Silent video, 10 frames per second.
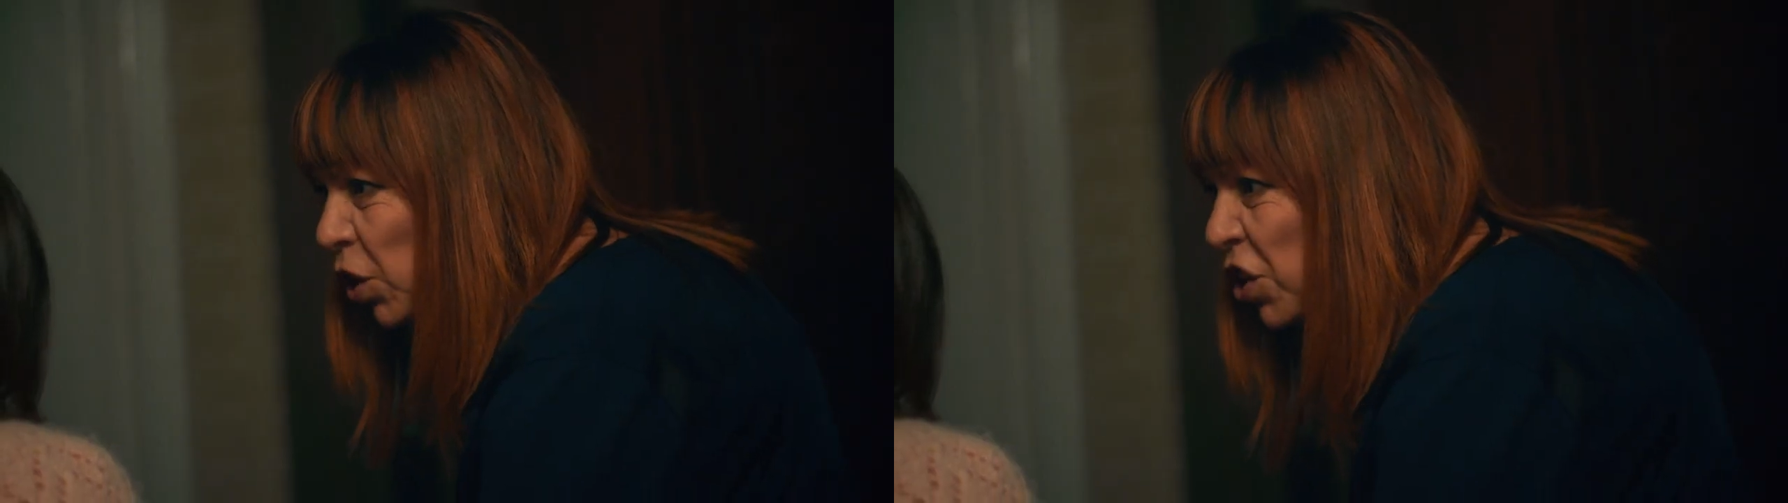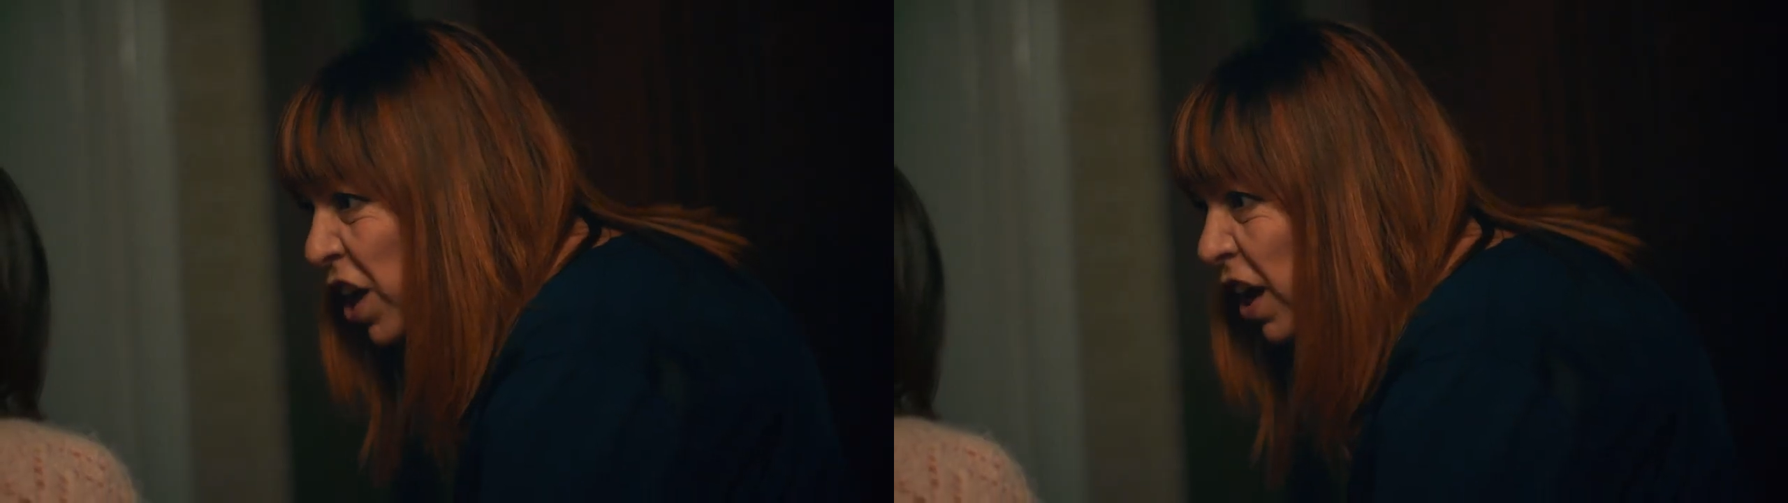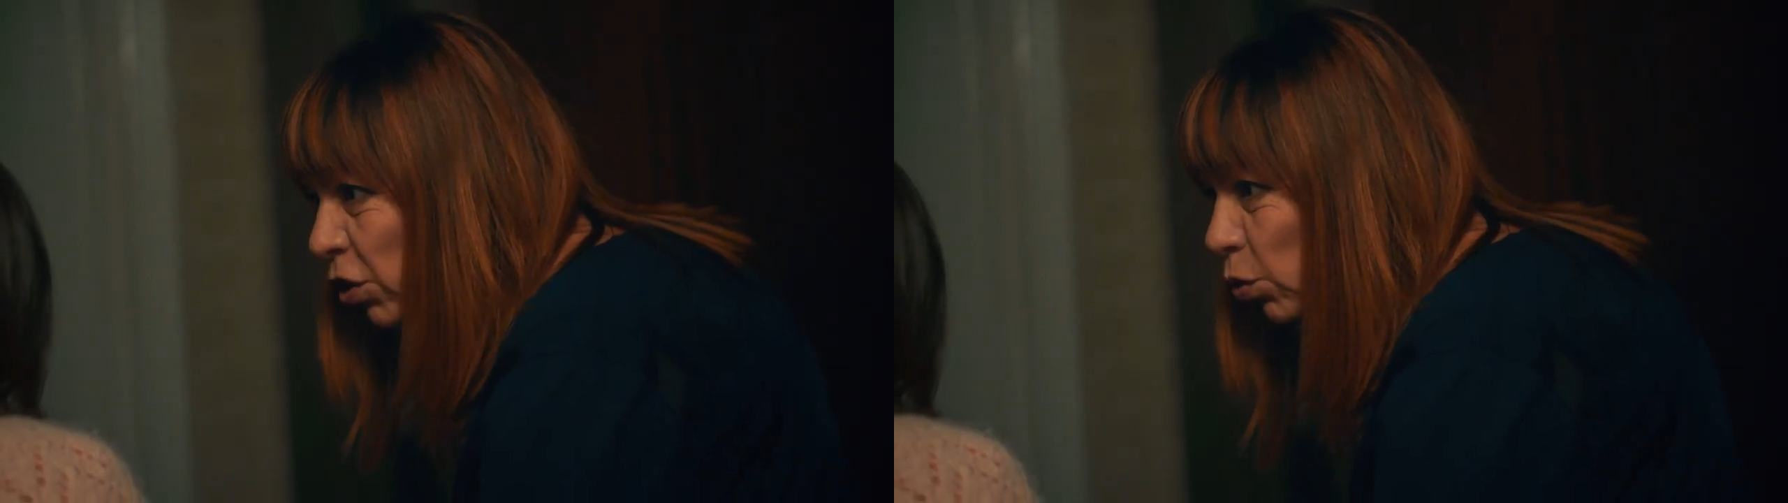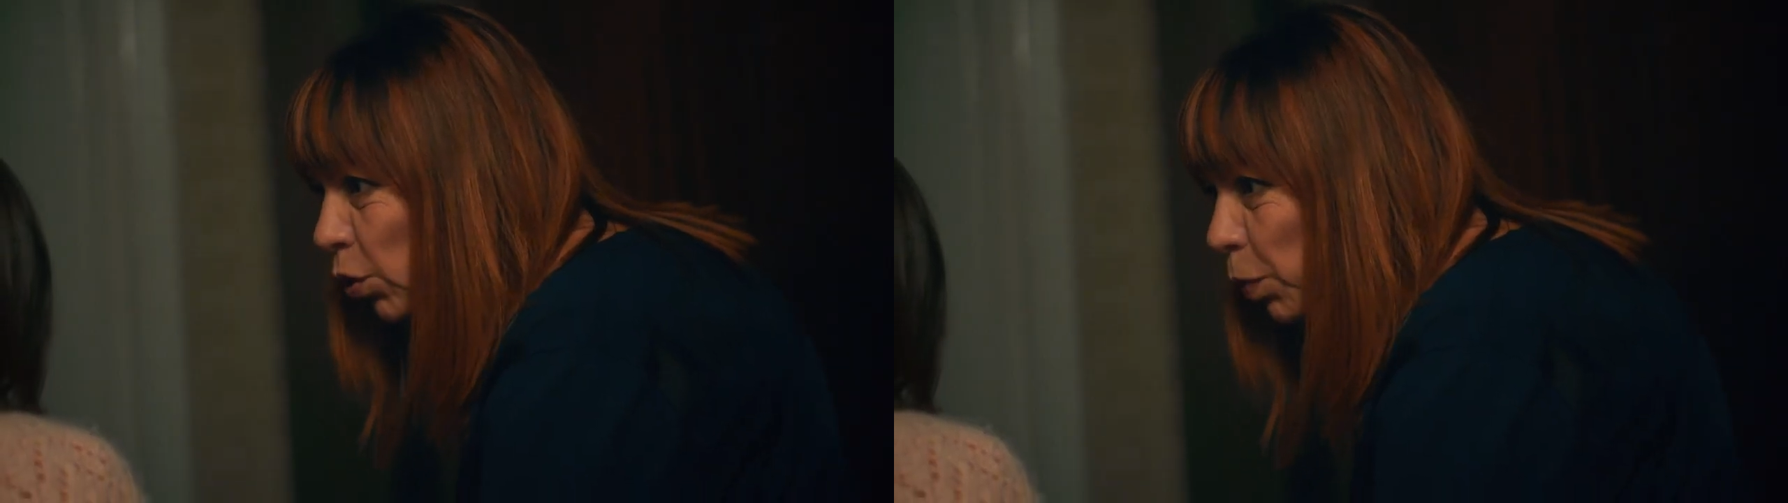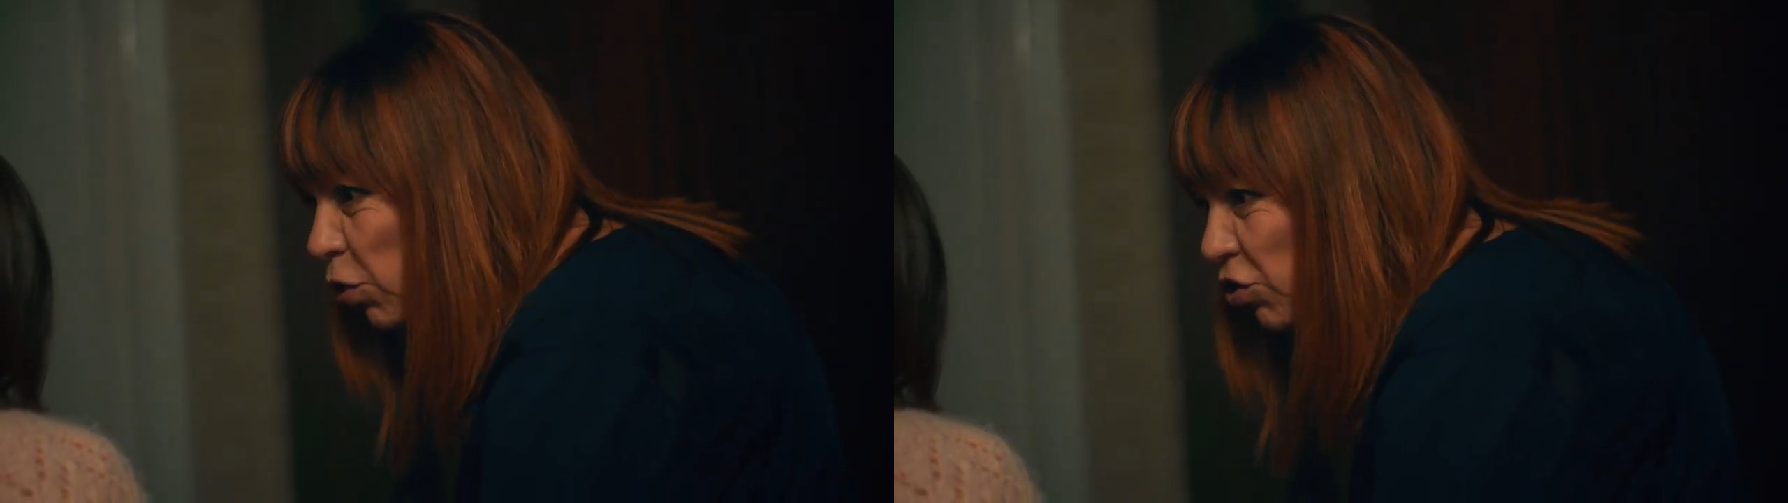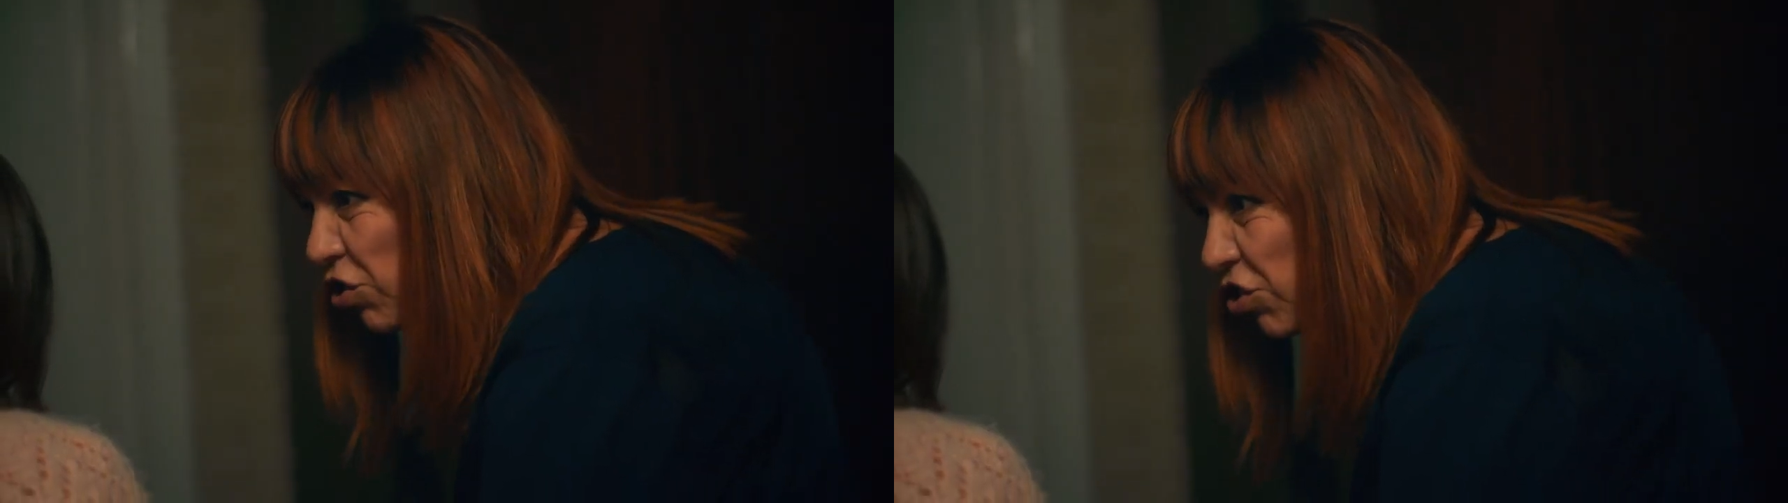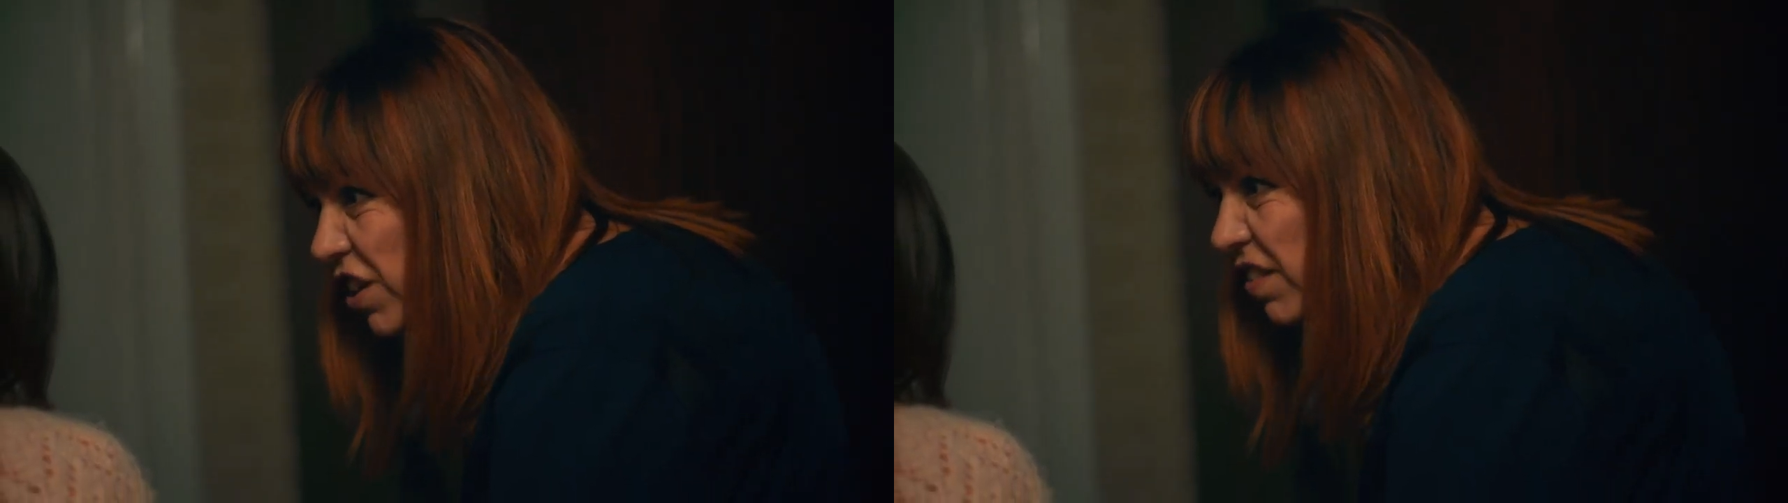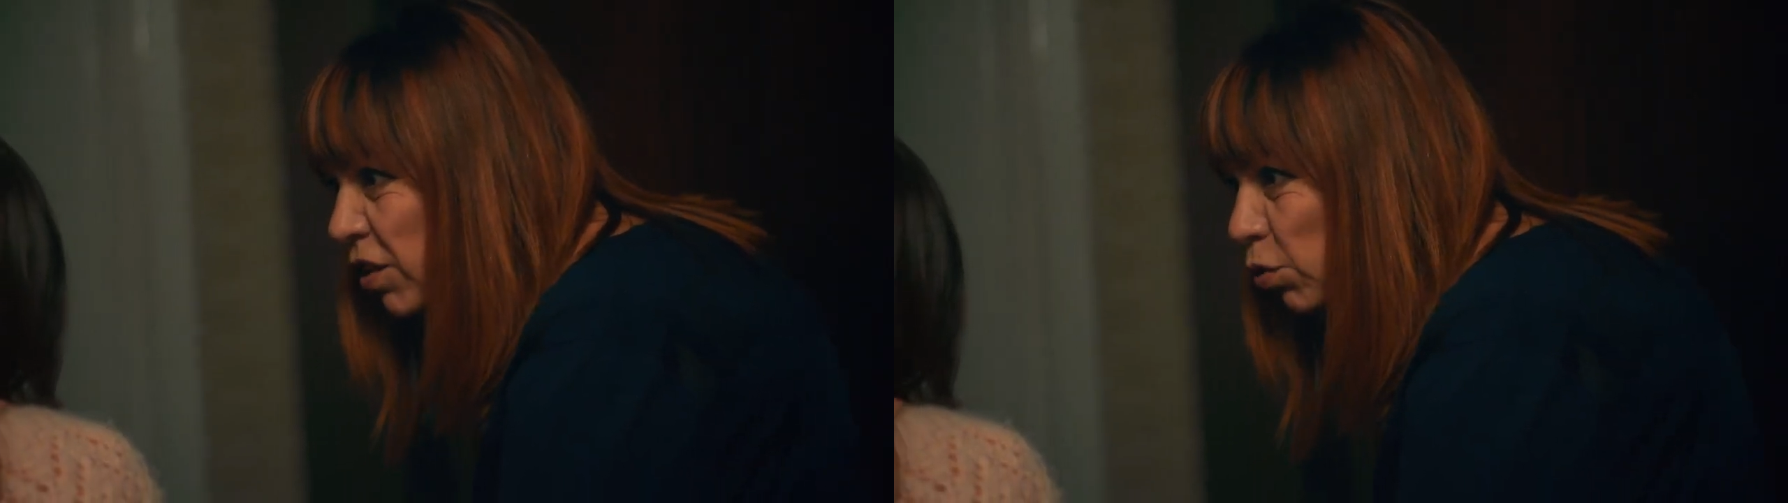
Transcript: Remember, gone.